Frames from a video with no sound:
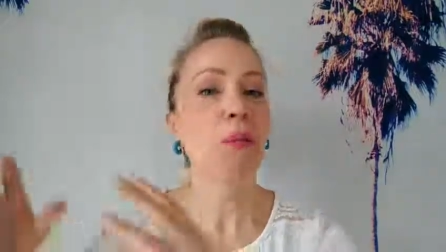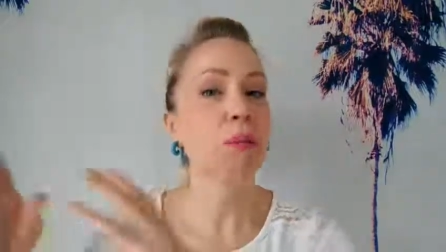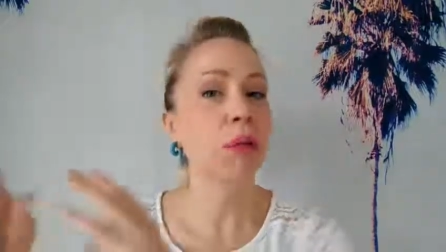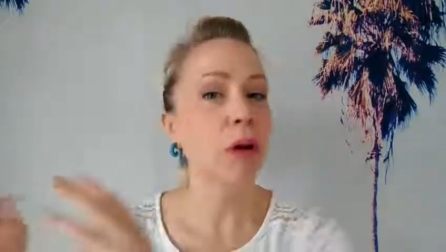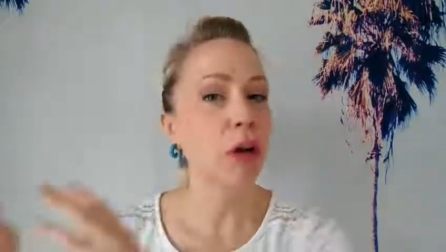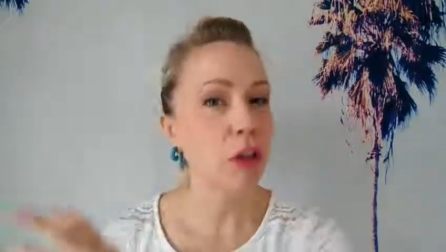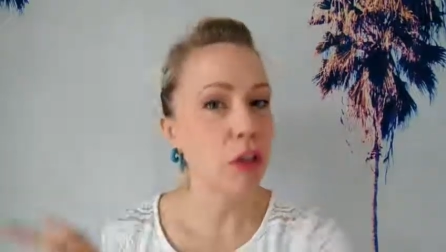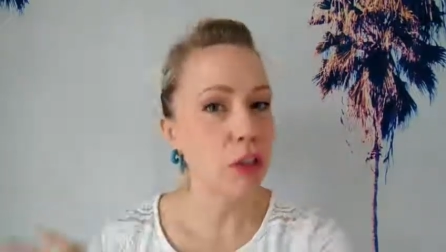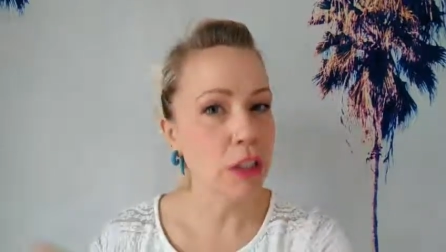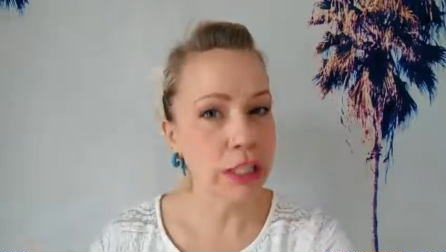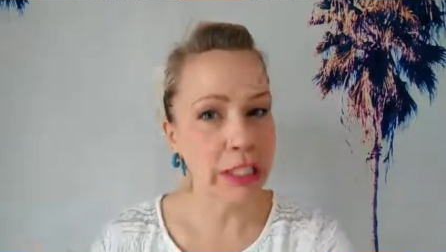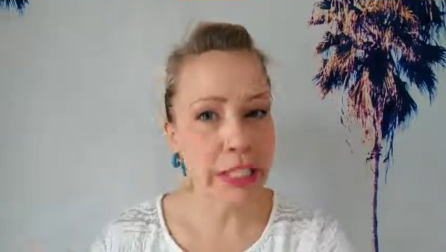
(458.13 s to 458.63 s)

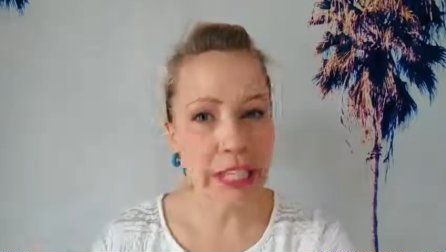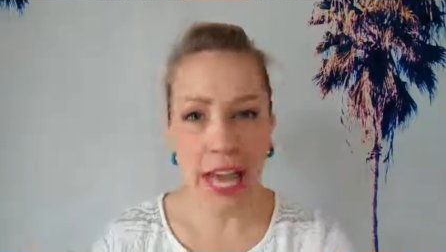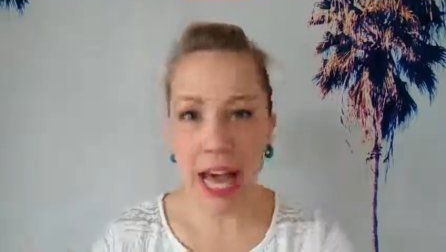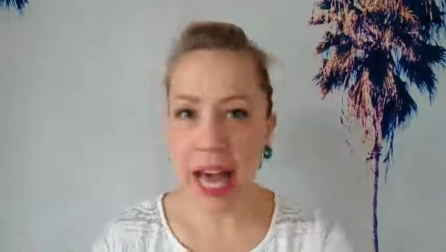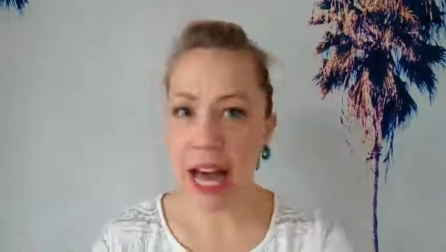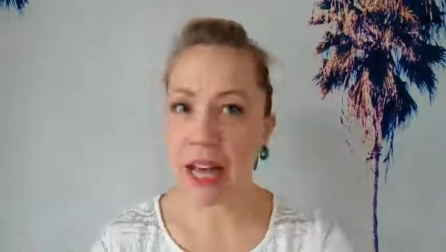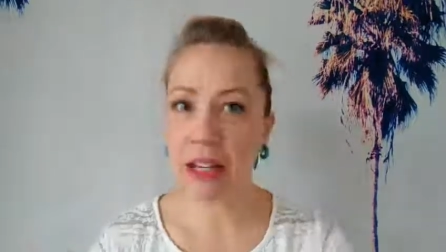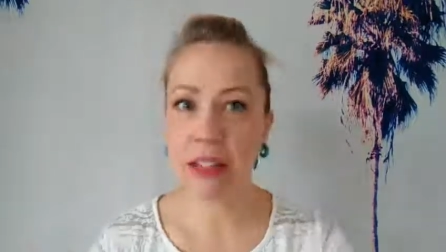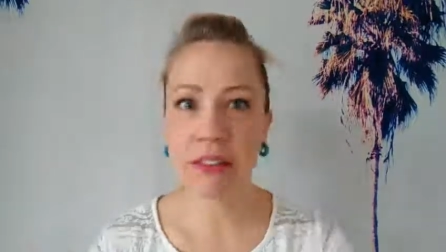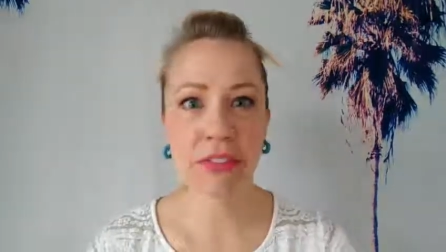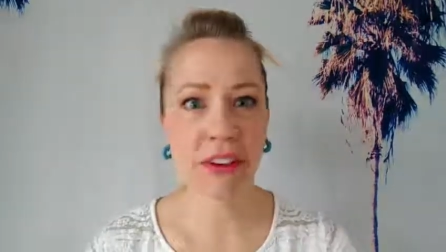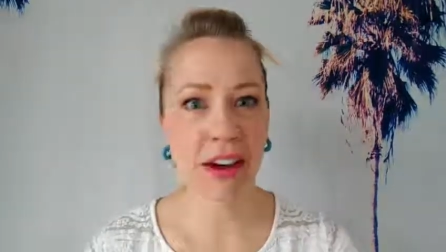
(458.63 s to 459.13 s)
pulling you
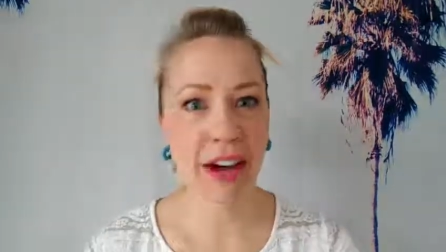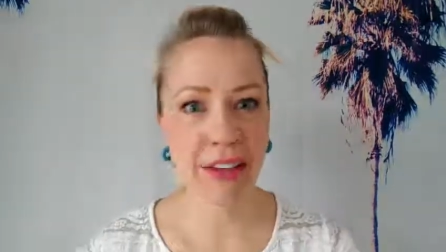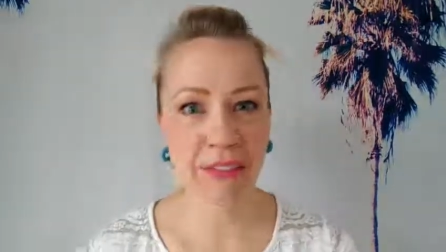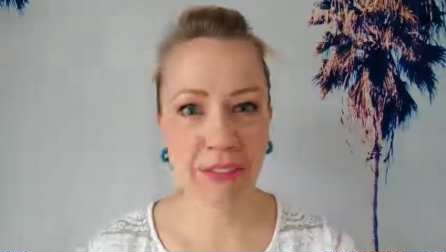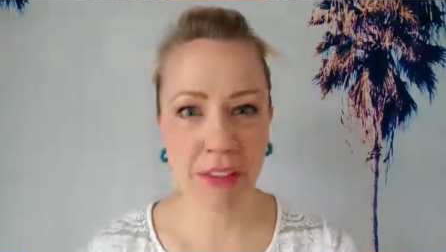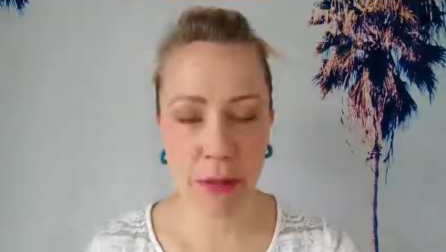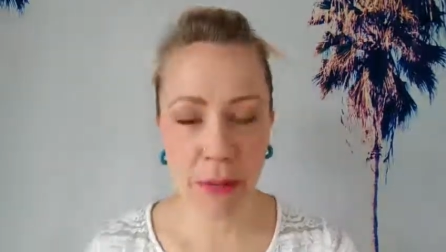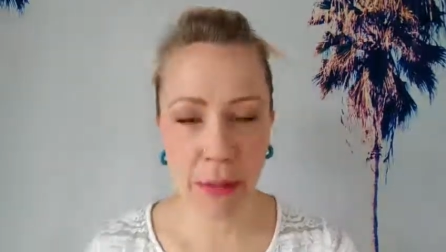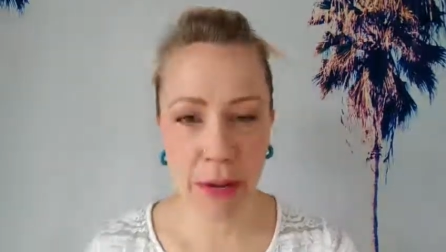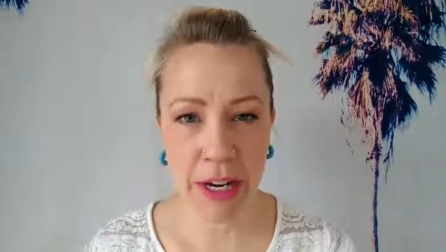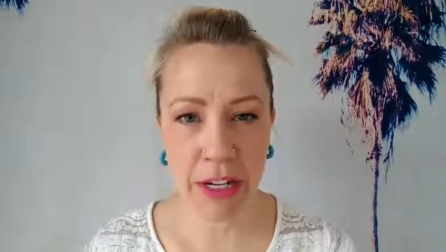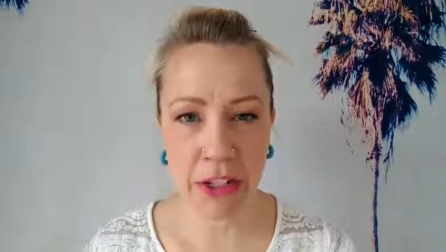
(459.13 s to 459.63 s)
out of high
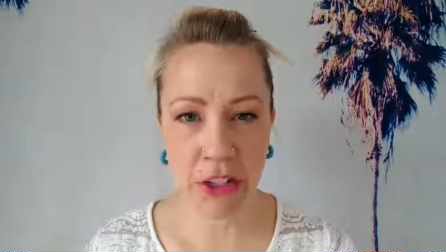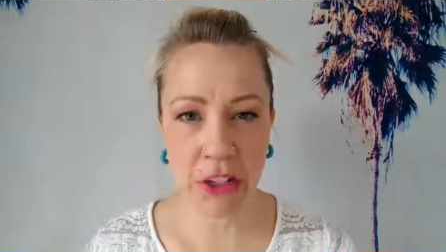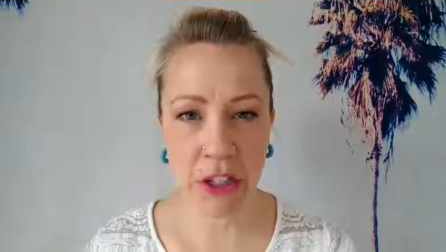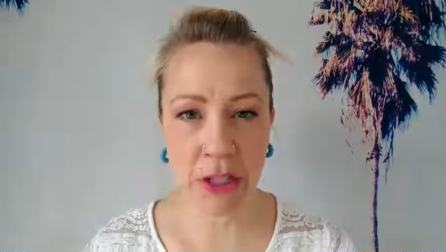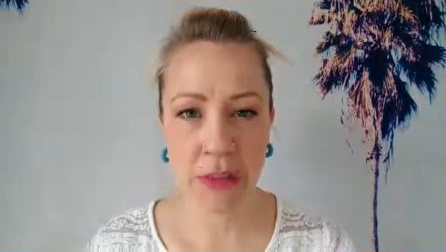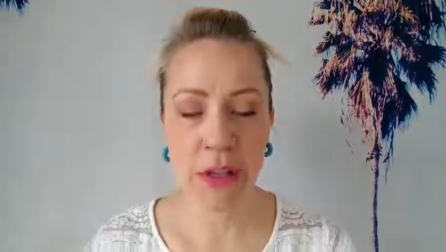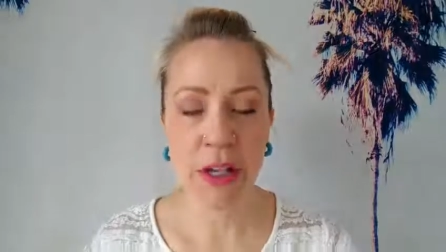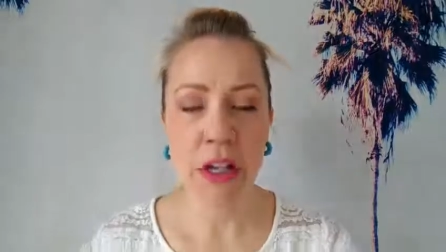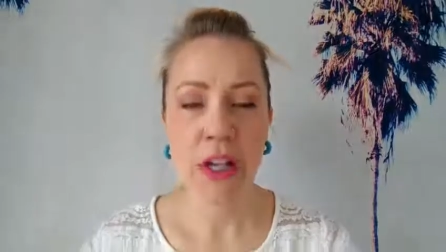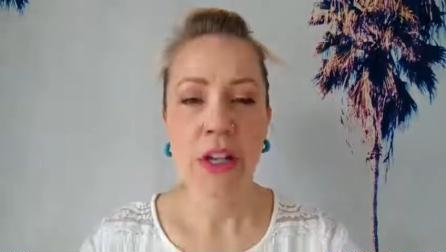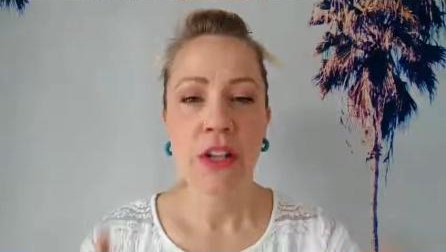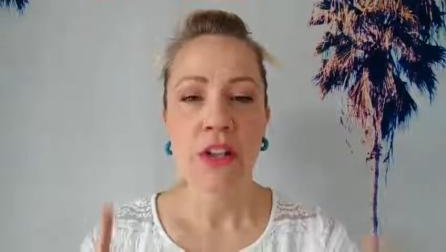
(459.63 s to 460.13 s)
vibration.